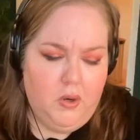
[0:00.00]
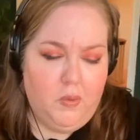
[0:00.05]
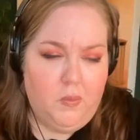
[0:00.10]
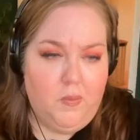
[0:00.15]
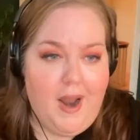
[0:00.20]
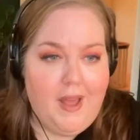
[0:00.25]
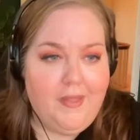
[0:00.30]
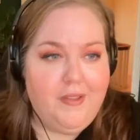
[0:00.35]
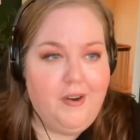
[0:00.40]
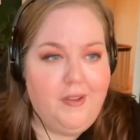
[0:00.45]

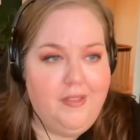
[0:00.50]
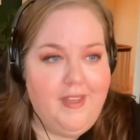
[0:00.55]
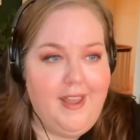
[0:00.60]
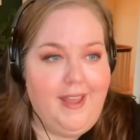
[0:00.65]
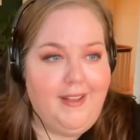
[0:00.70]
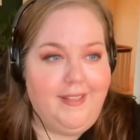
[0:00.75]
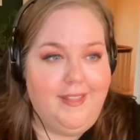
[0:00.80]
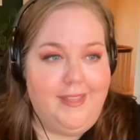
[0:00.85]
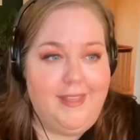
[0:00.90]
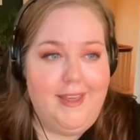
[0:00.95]
Rather
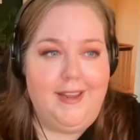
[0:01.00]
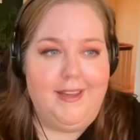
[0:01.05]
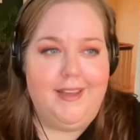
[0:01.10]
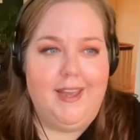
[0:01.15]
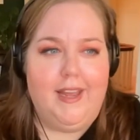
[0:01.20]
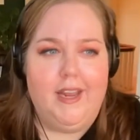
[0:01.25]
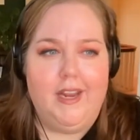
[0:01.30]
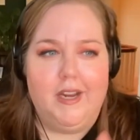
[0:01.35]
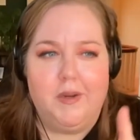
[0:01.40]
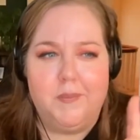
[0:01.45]
than
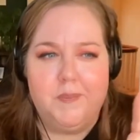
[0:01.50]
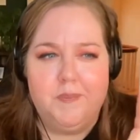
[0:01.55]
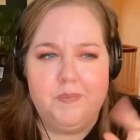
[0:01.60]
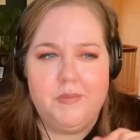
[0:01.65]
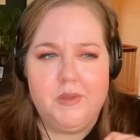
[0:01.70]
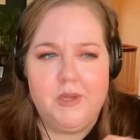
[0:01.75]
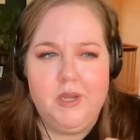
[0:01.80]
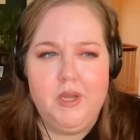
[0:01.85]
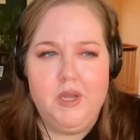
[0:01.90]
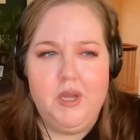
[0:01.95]
thinking,
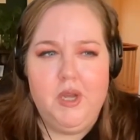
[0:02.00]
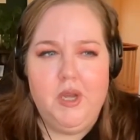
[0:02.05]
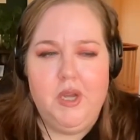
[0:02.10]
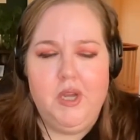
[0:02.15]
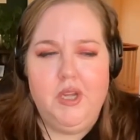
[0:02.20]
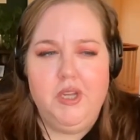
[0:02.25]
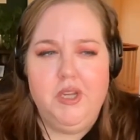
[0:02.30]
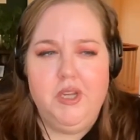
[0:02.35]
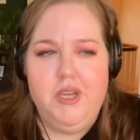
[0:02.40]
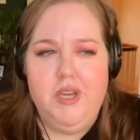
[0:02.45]

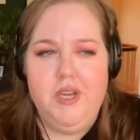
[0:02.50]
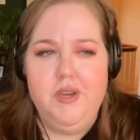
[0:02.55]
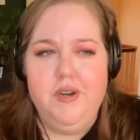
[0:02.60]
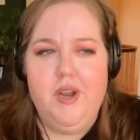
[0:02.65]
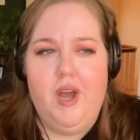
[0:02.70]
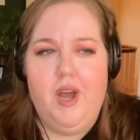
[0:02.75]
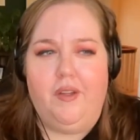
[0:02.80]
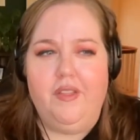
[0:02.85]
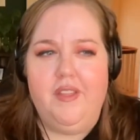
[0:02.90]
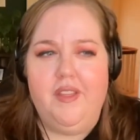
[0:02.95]
you
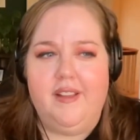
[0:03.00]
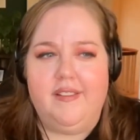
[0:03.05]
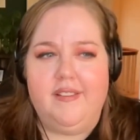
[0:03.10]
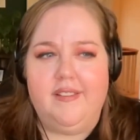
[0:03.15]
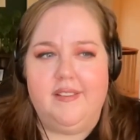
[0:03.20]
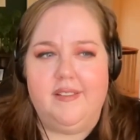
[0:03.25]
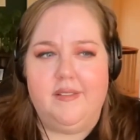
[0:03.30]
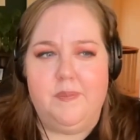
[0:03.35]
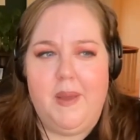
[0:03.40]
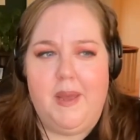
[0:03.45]
know, this
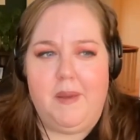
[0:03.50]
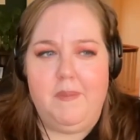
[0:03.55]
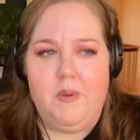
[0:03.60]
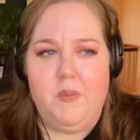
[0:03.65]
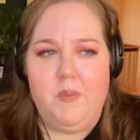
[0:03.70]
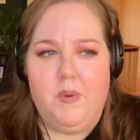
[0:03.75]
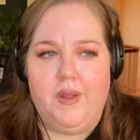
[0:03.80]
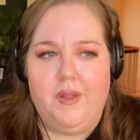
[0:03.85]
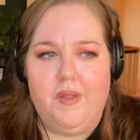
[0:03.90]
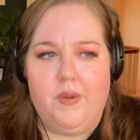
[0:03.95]
is maybe
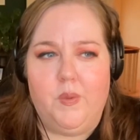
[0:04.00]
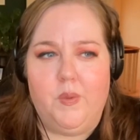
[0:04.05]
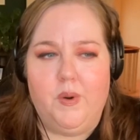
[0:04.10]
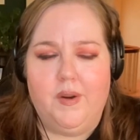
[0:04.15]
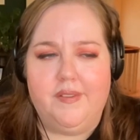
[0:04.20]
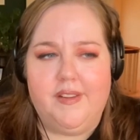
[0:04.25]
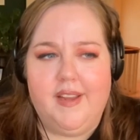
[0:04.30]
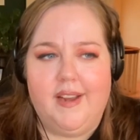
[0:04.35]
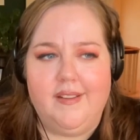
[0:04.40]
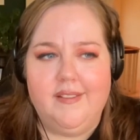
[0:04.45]
one of the
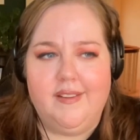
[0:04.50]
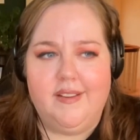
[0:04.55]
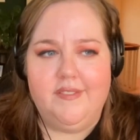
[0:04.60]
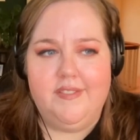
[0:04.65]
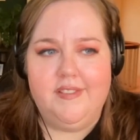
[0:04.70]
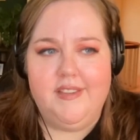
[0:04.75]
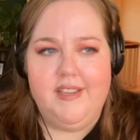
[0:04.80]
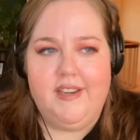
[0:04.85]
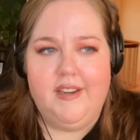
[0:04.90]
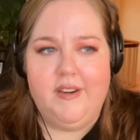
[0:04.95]
worst guys I've
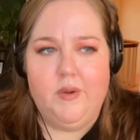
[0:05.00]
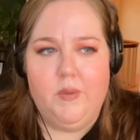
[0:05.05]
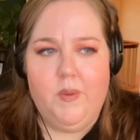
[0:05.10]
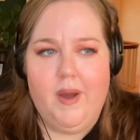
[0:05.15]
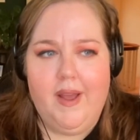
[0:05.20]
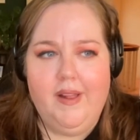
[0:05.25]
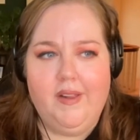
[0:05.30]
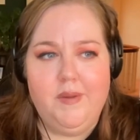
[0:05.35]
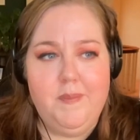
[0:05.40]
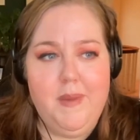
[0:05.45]
seen in a
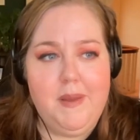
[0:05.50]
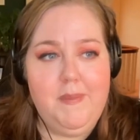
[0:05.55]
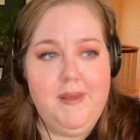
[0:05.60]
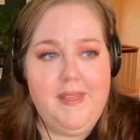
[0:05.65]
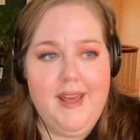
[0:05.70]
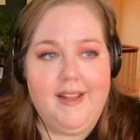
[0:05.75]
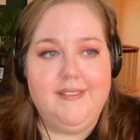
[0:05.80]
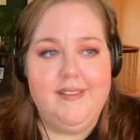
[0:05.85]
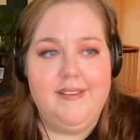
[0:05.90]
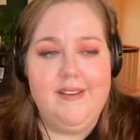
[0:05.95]
while, and maybe
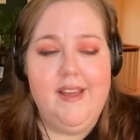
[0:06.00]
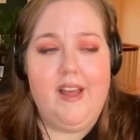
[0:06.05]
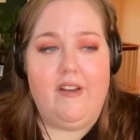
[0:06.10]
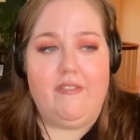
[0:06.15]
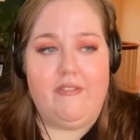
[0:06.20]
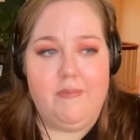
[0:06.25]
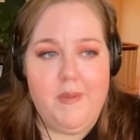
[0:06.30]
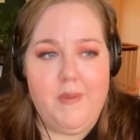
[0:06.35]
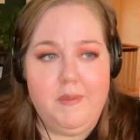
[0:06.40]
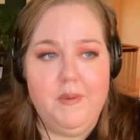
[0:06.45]
that's
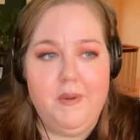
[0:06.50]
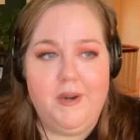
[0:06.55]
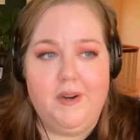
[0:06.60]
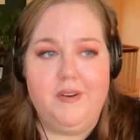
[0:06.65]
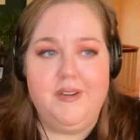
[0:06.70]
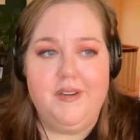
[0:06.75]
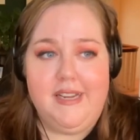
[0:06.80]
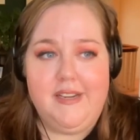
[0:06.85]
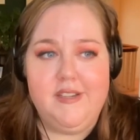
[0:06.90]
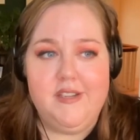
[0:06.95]
enough. Maybe we
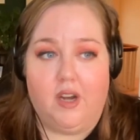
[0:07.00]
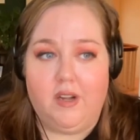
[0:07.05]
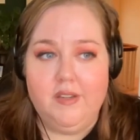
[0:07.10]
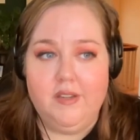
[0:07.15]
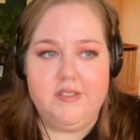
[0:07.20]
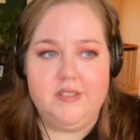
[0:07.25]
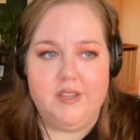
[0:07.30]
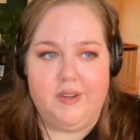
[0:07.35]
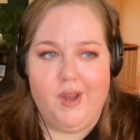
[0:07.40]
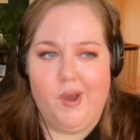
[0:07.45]
don't need to
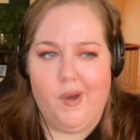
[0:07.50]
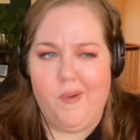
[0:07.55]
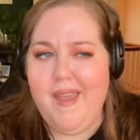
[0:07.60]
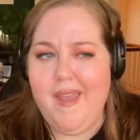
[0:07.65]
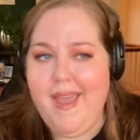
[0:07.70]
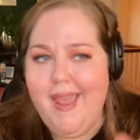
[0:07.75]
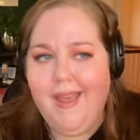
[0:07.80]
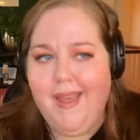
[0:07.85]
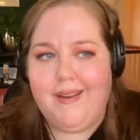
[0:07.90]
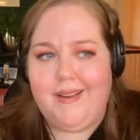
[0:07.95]
also go,
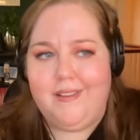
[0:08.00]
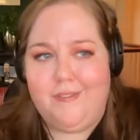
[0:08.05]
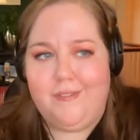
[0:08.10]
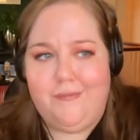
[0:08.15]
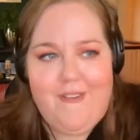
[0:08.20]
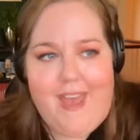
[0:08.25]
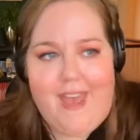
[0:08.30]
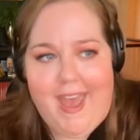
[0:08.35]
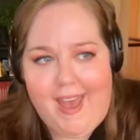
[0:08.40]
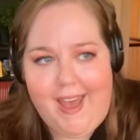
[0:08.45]
and he's
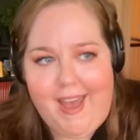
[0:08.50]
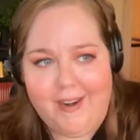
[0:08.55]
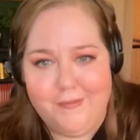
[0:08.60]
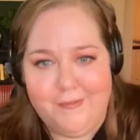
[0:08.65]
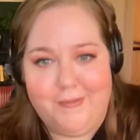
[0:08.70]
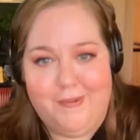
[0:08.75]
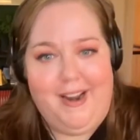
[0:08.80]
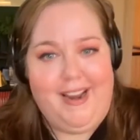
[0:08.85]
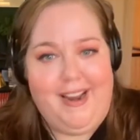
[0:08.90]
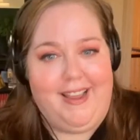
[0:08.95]
fat,
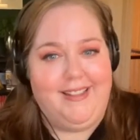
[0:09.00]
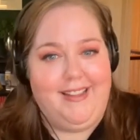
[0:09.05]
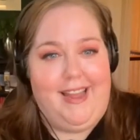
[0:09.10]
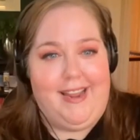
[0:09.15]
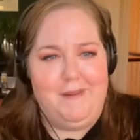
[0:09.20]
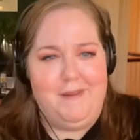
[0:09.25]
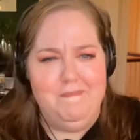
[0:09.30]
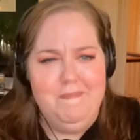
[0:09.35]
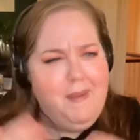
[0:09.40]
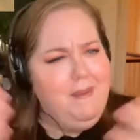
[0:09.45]
right?
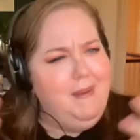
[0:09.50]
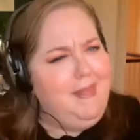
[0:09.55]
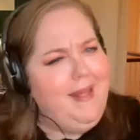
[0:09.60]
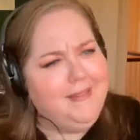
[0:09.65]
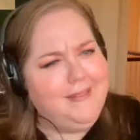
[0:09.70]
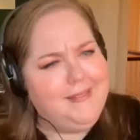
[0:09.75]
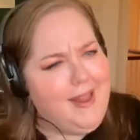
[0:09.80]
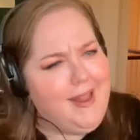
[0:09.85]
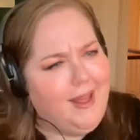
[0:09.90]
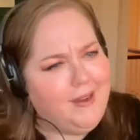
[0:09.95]
Like maybe
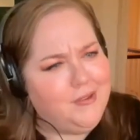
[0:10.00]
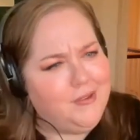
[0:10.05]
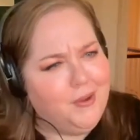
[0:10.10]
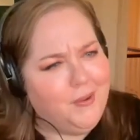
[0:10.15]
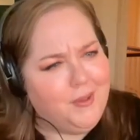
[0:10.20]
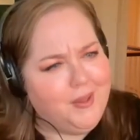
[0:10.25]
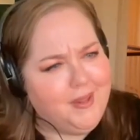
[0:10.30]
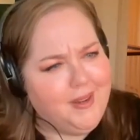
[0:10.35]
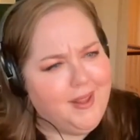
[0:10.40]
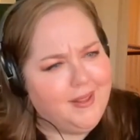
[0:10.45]
that's not
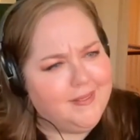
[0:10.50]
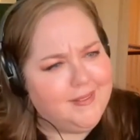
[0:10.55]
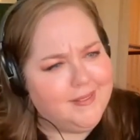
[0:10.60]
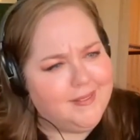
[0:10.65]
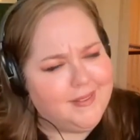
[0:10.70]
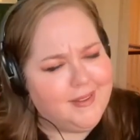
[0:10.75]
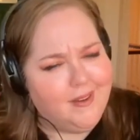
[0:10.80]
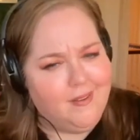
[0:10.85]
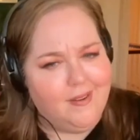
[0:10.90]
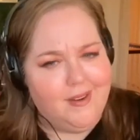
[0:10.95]
totally
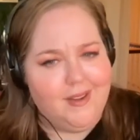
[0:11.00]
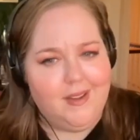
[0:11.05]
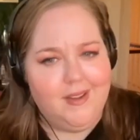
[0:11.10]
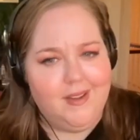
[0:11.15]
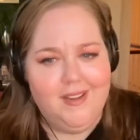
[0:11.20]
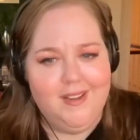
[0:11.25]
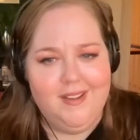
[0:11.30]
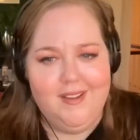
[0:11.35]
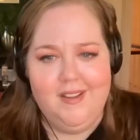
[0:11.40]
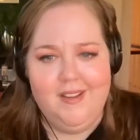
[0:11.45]
necessary.
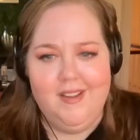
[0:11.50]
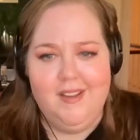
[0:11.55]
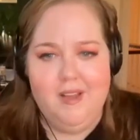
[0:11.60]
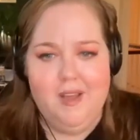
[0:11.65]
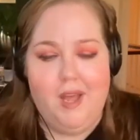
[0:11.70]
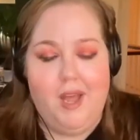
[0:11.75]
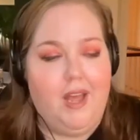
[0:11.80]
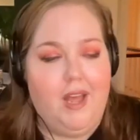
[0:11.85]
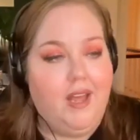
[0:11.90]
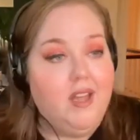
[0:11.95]

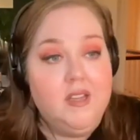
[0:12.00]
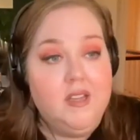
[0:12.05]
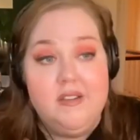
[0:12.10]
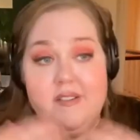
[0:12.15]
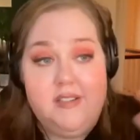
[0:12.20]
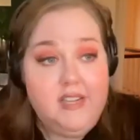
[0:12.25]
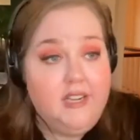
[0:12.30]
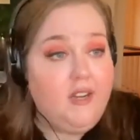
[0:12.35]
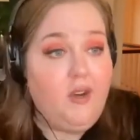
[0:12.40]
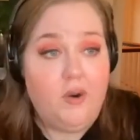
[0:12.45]

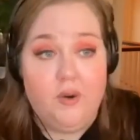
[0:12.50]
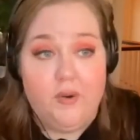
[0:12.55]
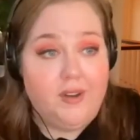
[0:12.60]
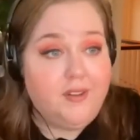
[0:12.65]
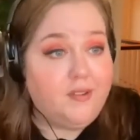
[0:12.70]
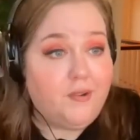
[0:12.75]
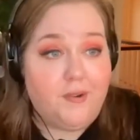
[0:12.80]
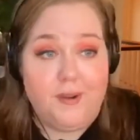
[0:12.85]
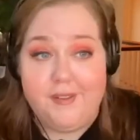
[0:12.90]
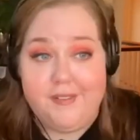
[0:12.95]
Ditto
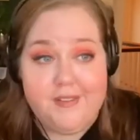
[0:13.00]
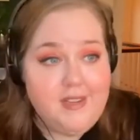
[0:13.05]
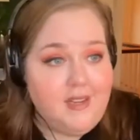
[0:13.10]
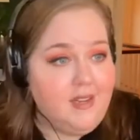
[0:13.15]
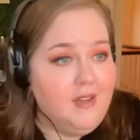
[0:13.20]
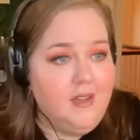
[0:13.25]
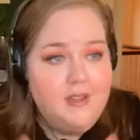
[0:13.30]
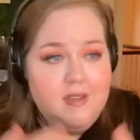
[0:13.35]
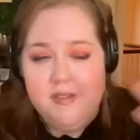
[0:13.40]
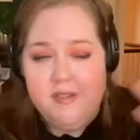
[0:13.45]
Chris
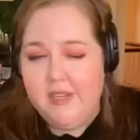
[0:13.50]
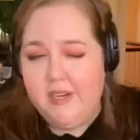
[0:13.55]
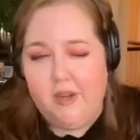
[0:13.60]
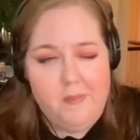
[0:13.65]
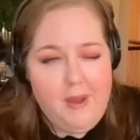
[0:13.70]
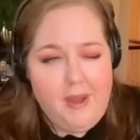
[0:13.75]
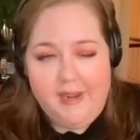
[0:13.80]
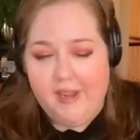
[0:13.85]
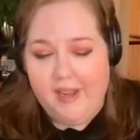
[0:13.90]
Christie, ditto Mike